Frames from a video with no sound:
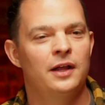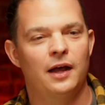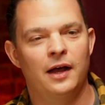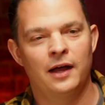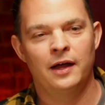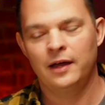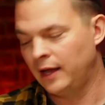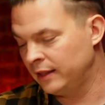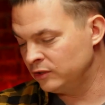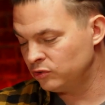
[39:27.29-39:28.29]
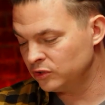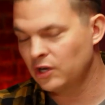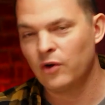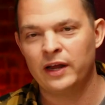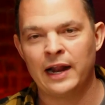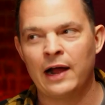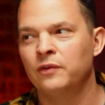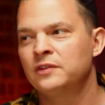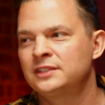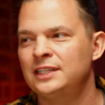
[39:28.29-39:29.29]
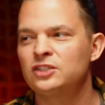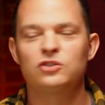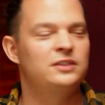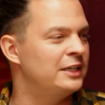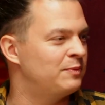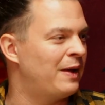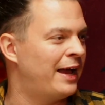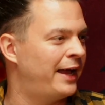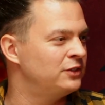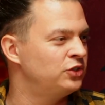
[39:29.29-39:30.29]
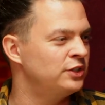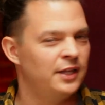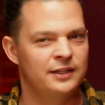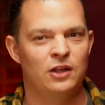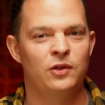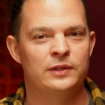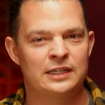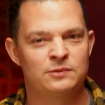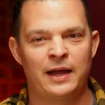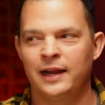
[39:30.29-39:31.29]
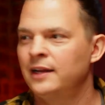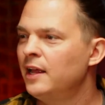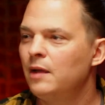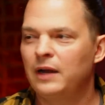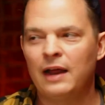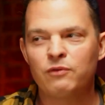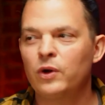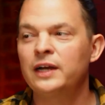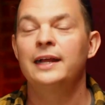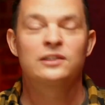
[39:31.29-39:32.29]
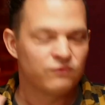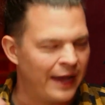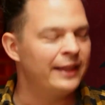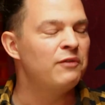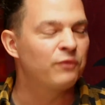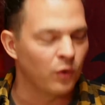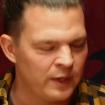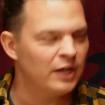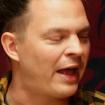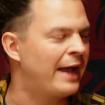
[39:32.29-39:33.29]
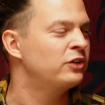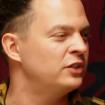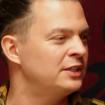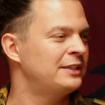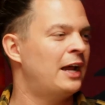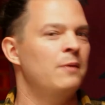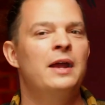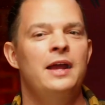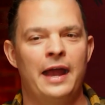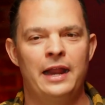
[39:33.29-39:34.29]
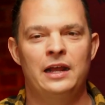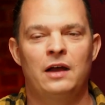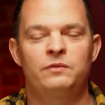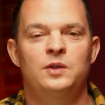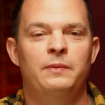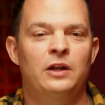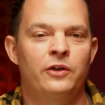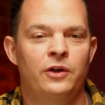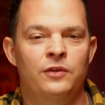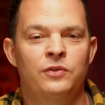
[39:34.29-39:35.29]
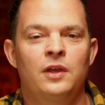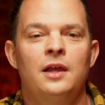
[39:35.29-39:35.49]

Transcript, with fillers: uh, Elendril's going out. The sister stays behind. She's like the only one that stays behind. But everyone is finally, for real, actually this time, mm-hmm. heading off to Middle-earth.